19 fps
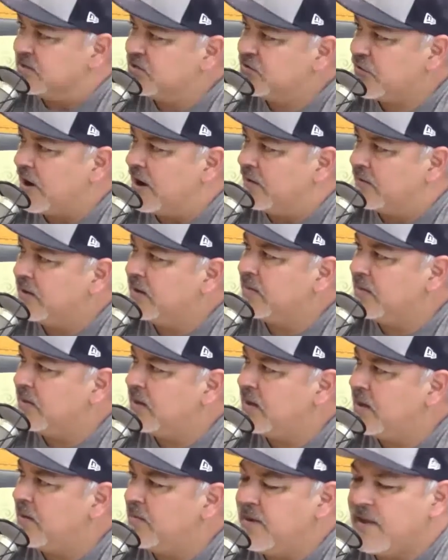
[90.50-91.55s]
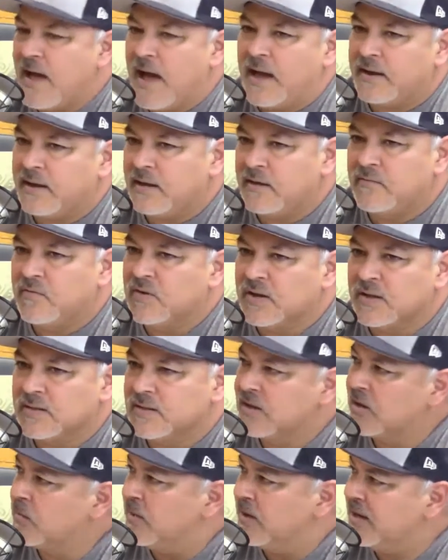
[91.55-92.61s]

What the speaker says: Trout, not even a little bit.